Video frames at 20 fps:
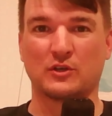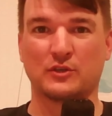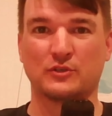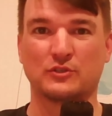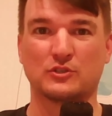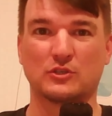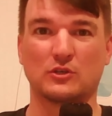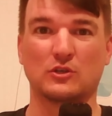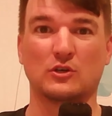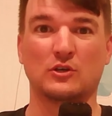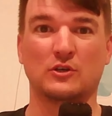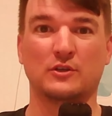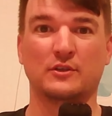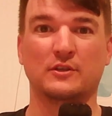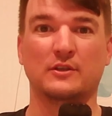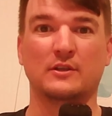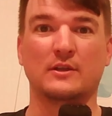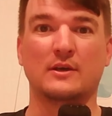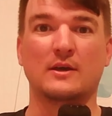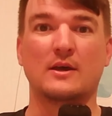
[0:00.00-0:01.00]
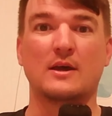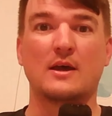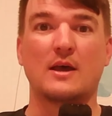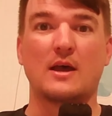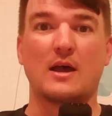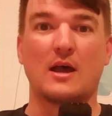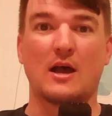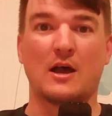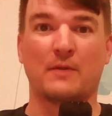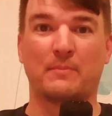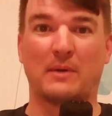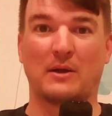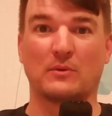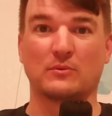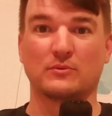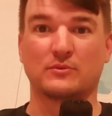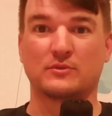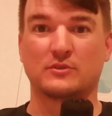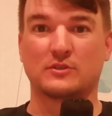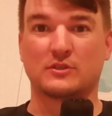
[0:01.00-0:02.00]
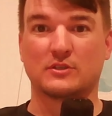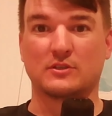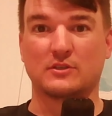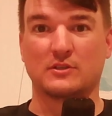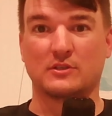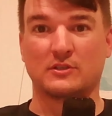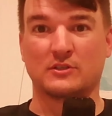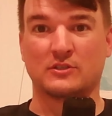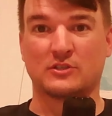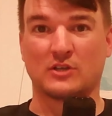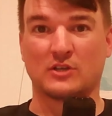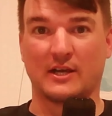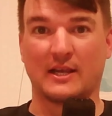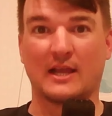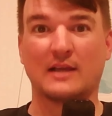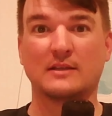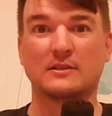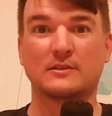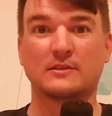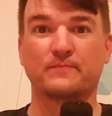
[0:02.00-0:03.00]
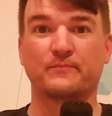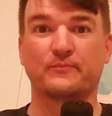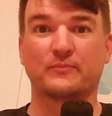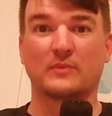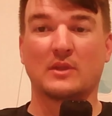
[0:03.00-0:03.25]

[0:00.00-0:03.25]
going to learn about Thailand.